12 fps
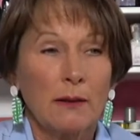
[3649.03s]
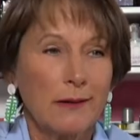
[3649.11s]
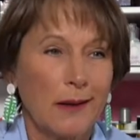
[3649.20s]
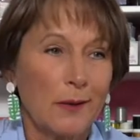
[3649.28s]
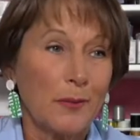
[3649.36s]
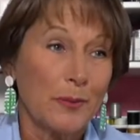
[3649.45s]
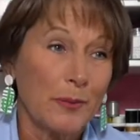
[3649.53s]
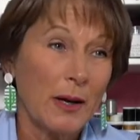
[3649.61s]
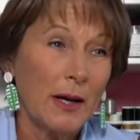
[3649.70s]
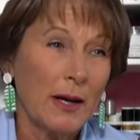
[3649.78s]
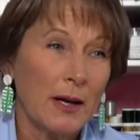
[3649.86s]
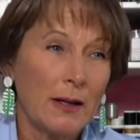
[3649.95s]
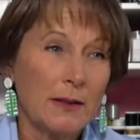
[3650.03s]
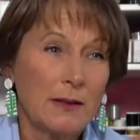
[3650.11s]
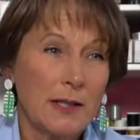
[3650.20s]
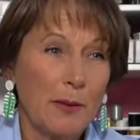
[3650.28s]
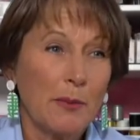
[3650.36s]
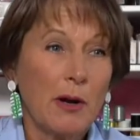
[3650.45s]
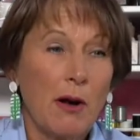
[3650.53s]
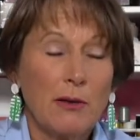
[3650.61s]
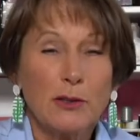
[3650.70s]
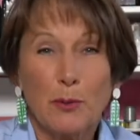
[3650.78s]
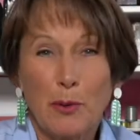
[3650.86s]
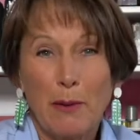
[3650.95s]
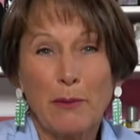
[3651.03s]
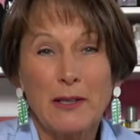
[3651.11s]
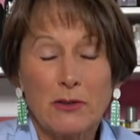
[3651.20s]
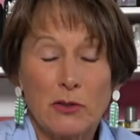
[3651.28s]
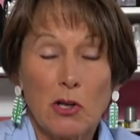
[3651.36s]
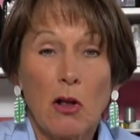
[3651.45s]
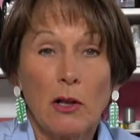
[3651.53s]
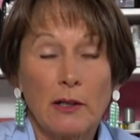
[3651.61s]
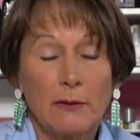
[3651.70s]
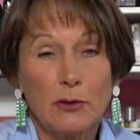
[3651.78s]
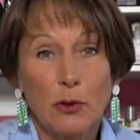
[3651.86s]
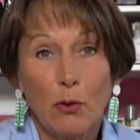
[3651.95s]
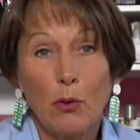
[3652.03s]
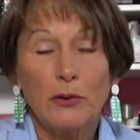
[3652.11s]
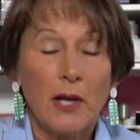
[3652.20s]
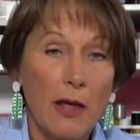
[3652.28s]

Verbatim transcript: Yeah, uh, Deborah also probably is tall enough to hold